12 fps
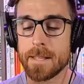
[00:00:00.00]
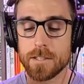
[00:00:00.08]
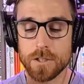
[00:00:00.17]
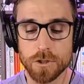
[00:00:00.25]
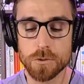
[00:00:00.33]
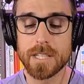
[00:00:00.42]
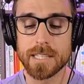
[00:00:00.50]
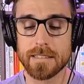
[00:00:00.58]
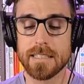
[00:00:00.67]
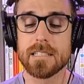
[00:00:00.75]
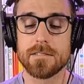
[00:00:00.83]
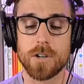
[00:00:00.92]
You can
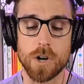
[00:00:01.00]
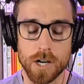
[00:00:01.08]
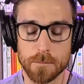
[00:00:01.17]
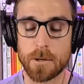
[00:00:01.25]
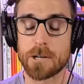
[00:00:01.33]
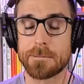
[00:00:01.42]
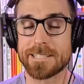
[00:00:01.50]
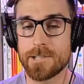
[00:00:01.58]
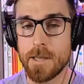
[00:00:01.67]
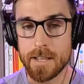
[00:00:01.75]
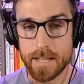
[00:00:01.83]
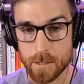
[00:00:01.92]
live on
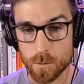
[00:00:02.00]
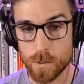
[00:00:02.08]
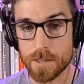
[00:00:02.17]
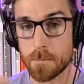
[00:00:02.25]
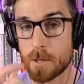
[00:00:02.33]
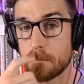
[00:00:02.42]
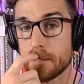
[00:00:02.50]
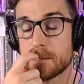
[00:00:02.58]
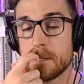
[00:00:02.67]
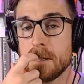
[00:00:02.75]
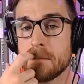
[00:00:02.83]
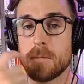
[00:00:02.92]
purpose and with
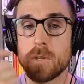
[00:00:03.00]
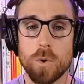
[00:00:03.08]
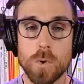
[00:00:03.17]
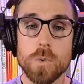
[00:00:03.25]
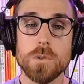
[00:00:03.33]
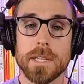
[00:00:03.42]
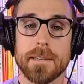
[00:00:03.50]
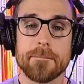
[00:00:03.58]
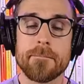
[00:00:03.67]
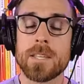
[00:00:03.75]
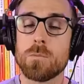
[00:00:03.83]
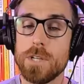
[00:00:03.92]
purpose, but only
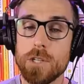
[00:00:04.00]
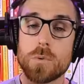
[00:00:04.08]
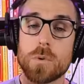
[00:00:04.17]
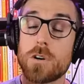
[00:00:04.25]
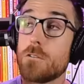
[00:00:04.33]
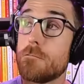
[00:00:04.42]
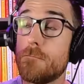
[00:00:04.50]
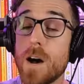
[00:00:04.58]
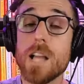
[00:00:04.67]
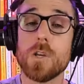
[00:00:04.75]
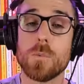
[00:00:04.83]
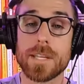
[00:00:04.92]
when you are
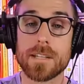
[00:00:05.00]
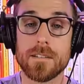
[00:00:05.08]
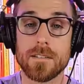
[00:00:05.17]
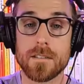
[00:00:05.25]
following